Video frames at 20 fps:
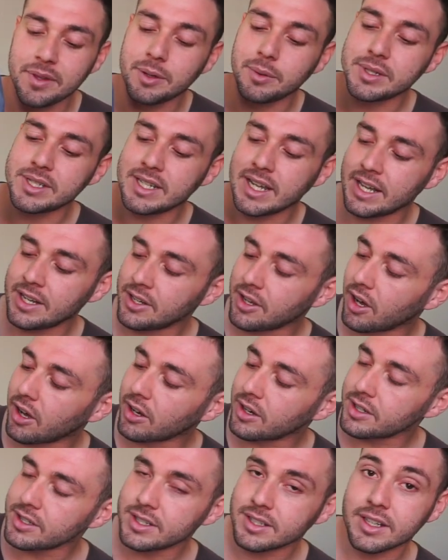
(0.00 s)
It was
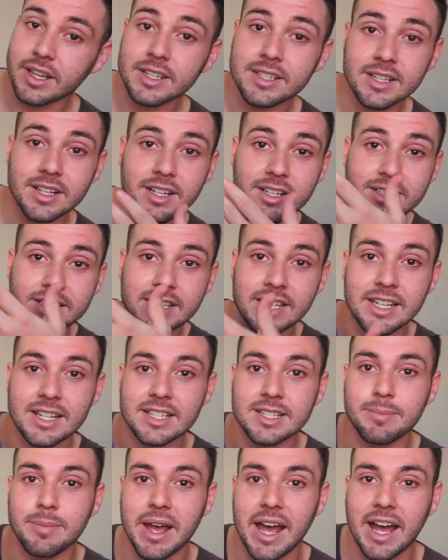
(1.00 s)
$10. It's an
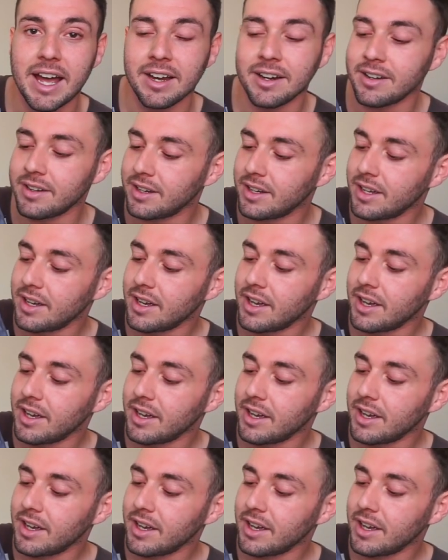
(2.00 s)
Adidas bag.